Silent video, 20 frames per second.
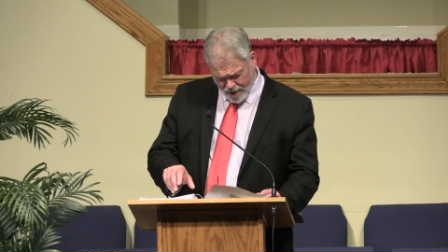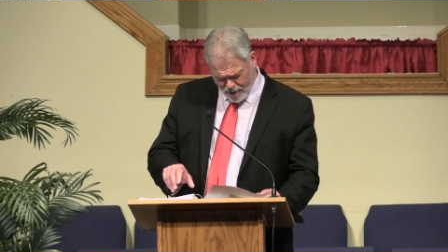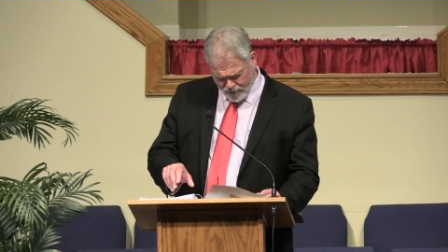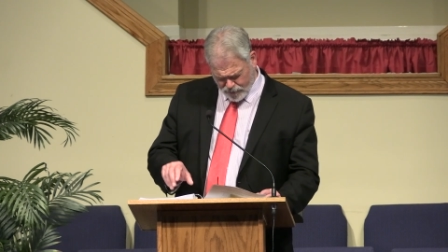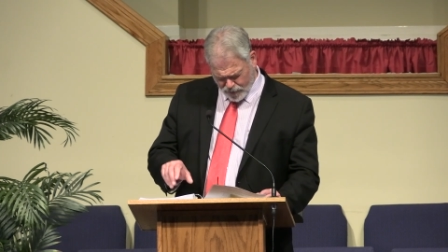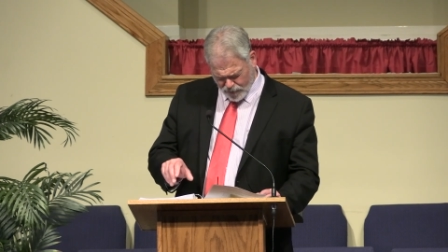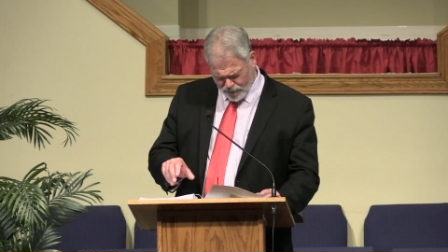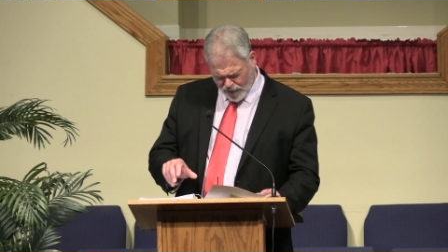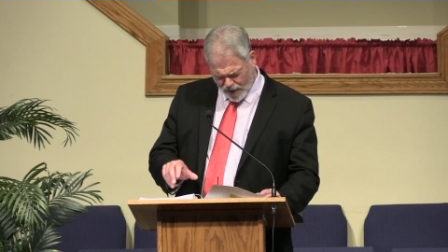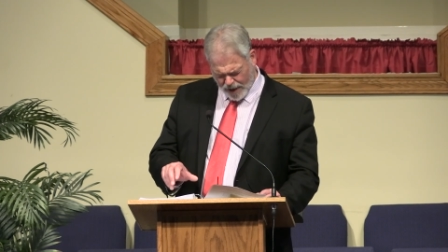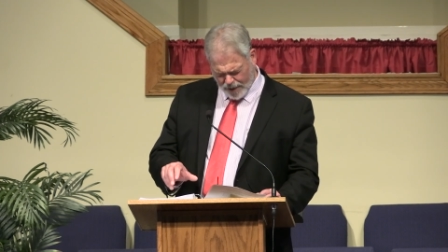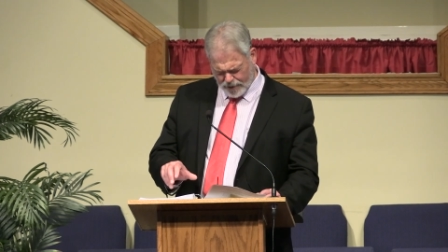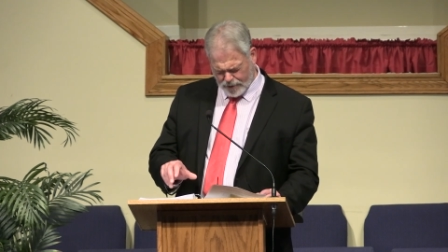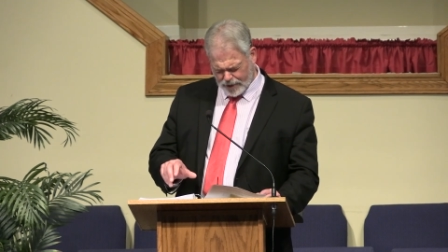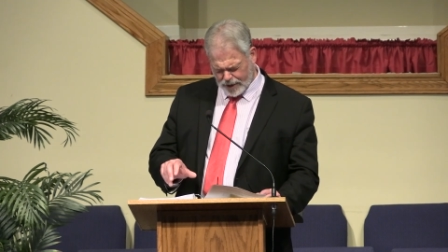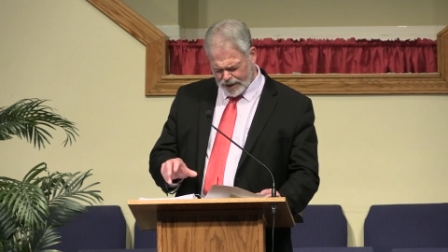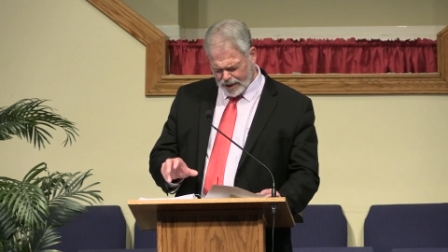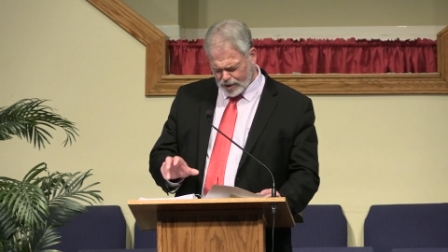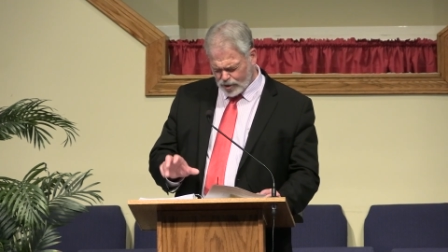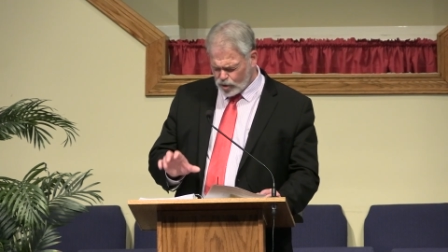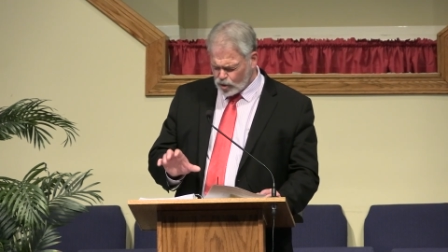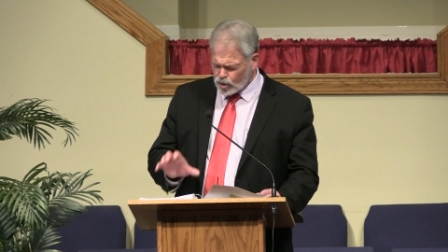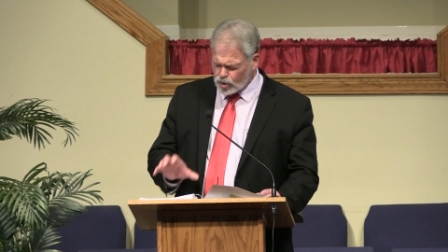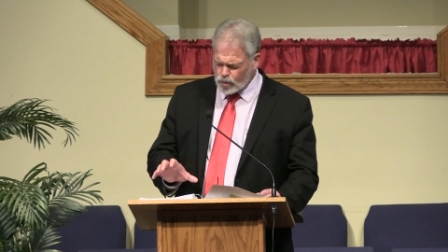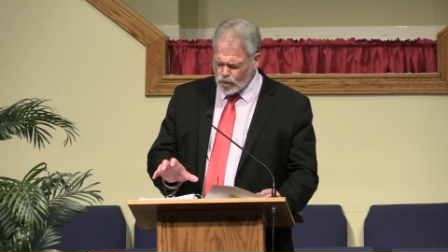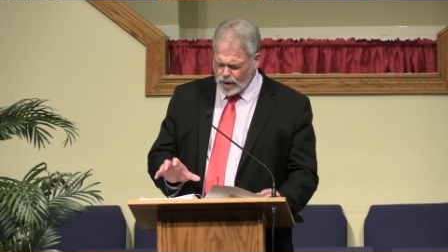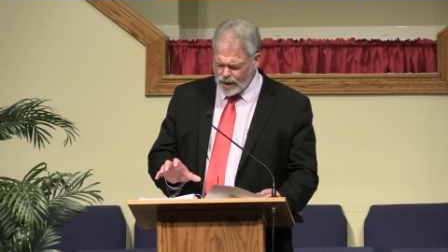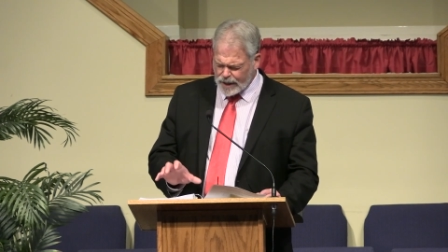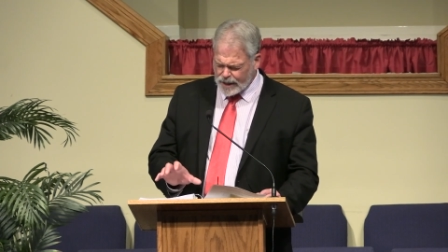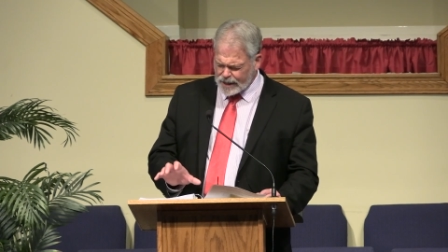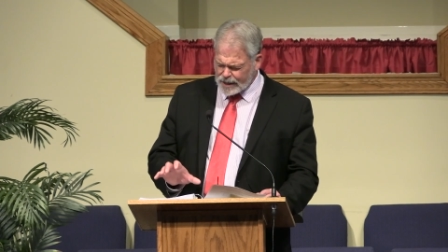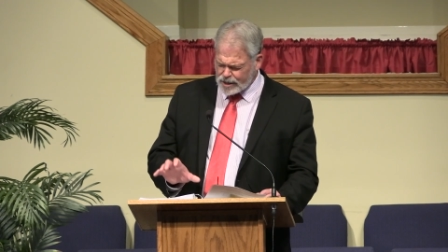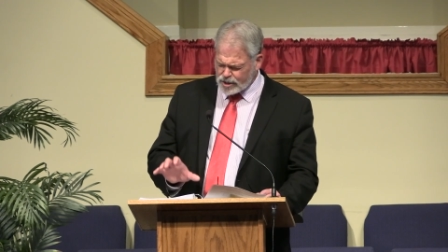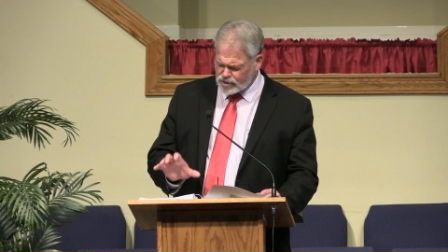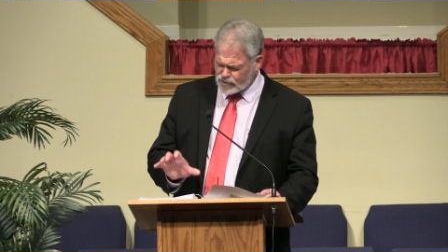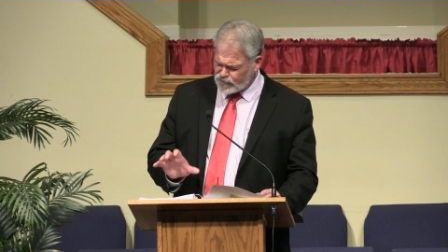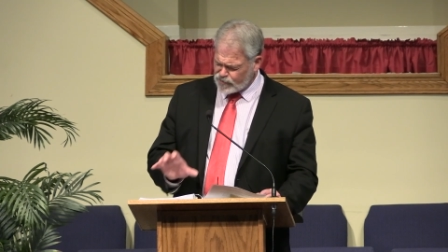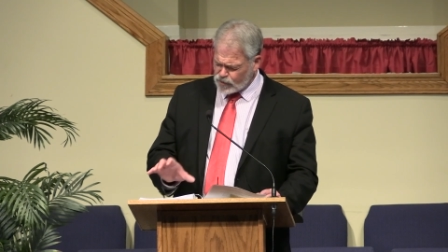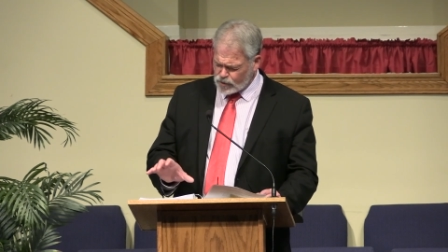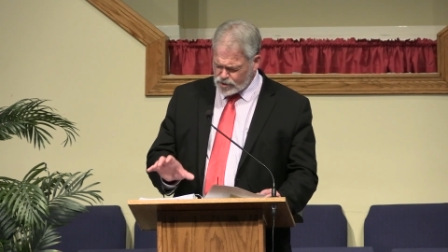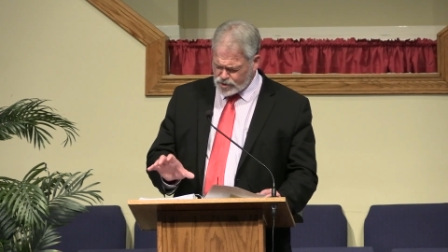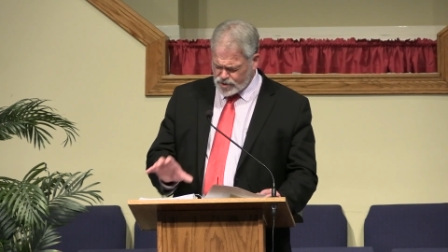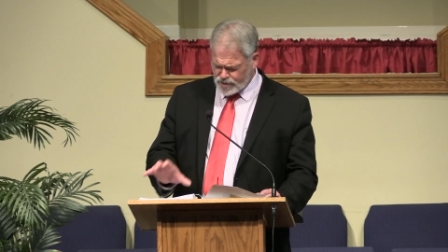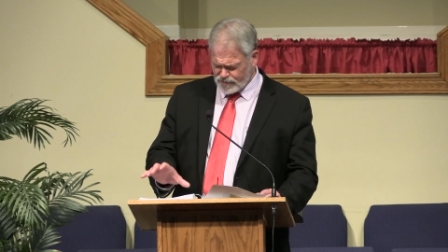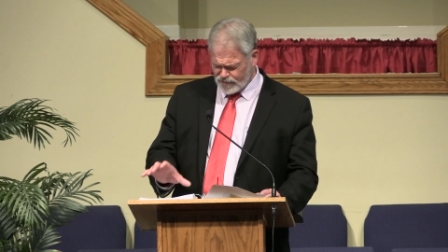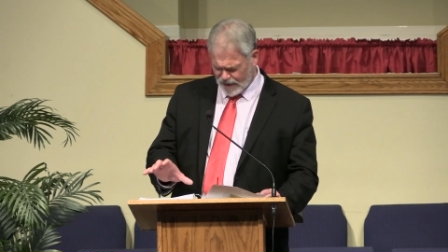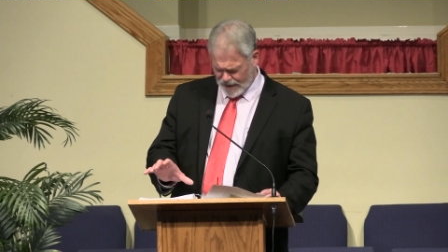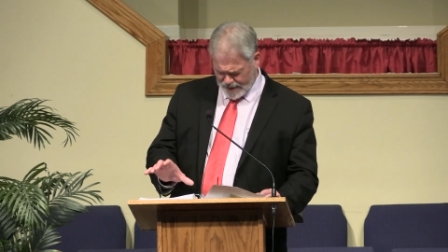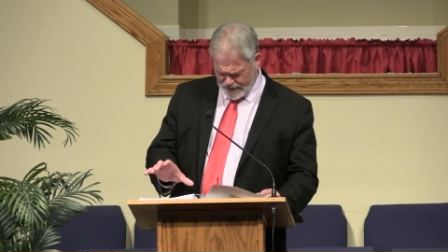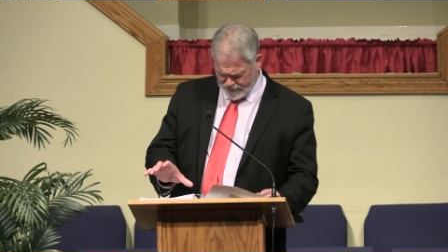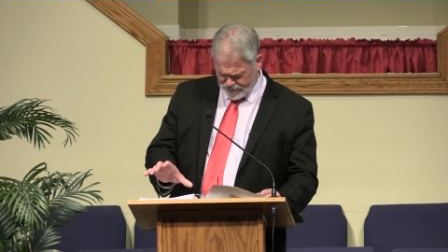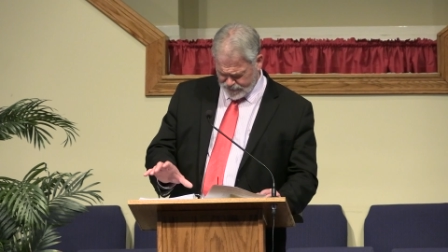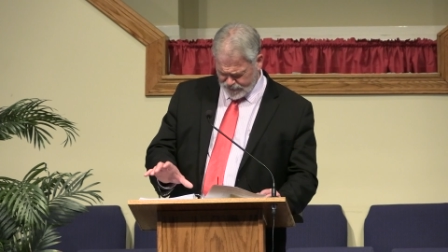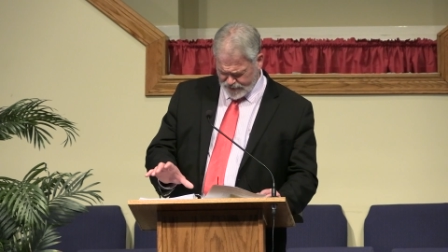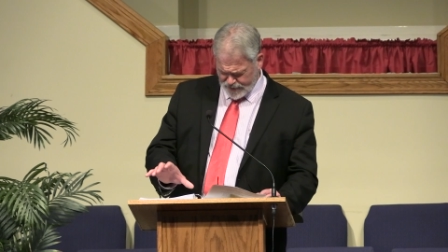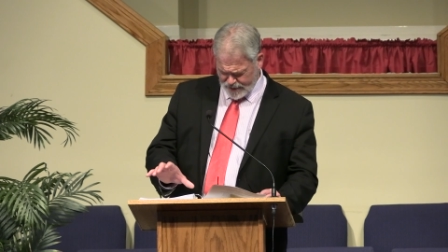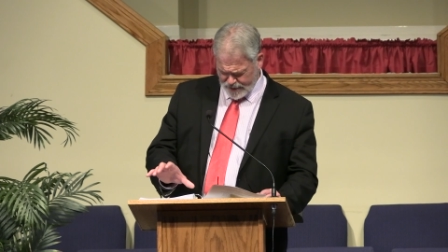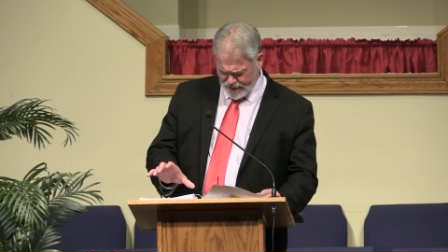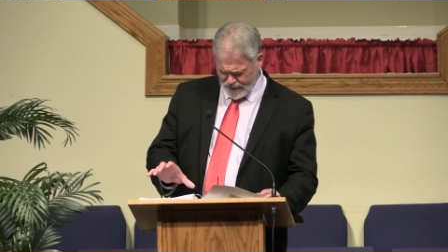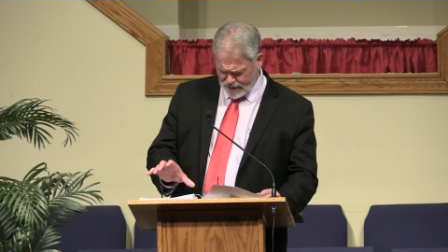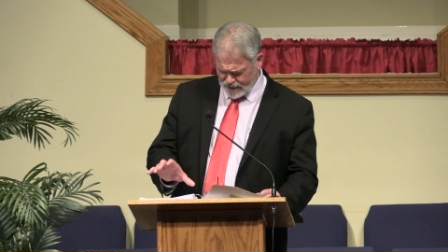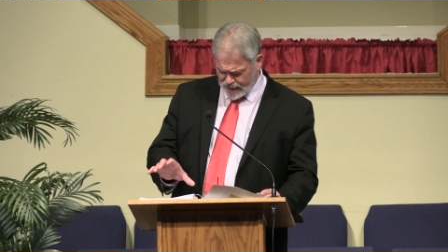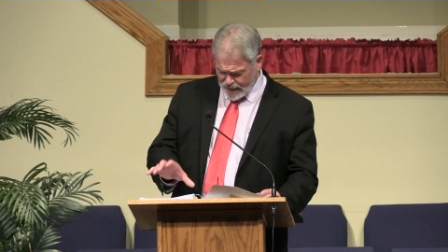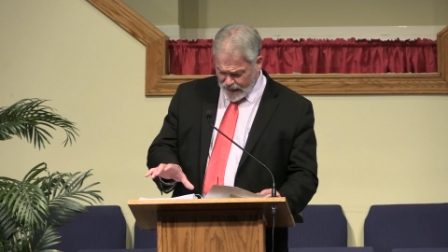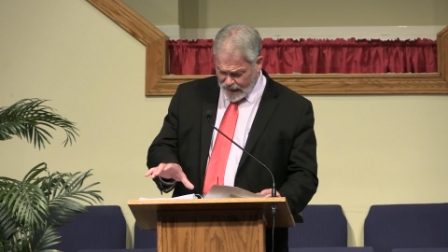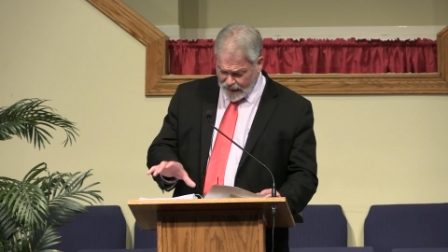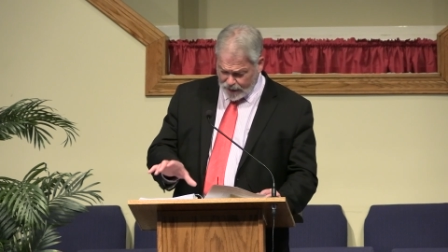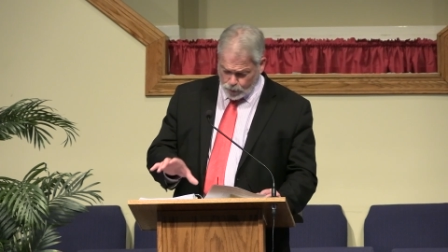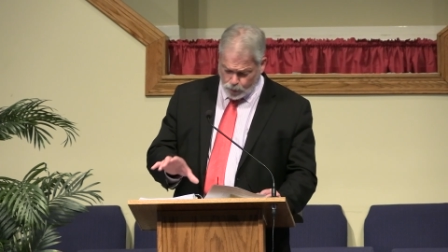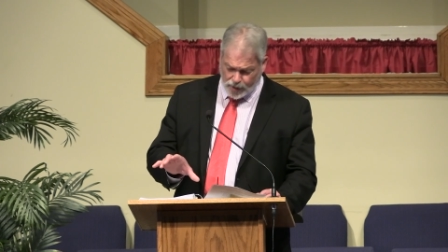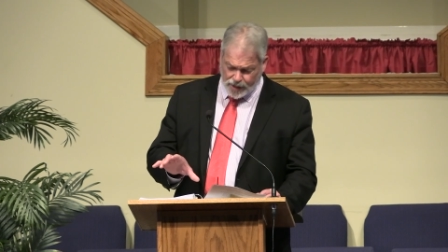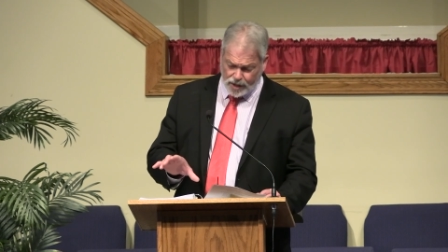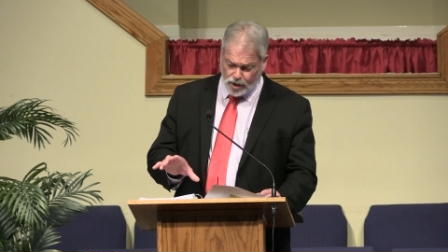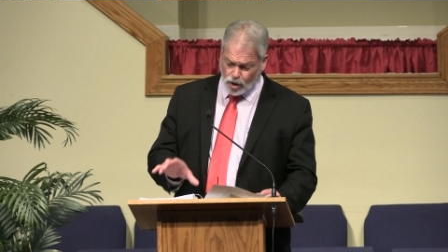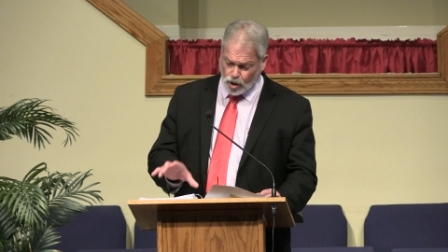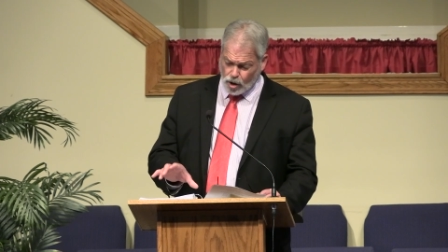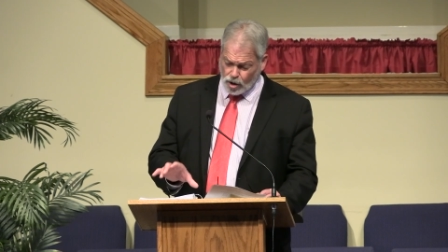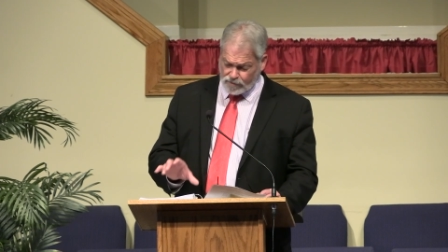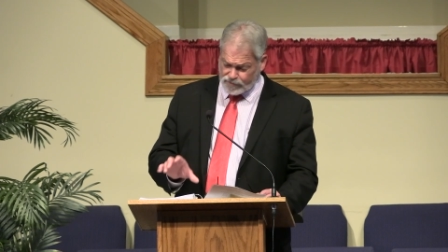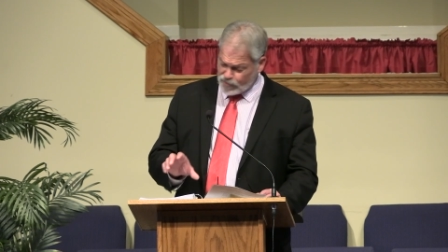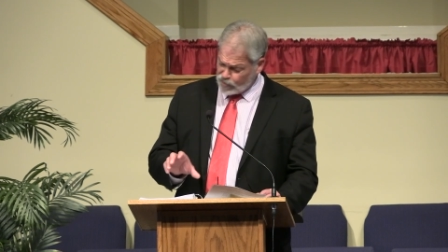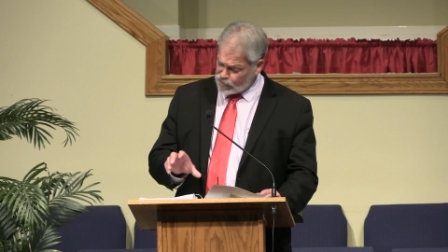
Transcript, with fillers: For, Father, in your way is fullness of life. And, God, we long for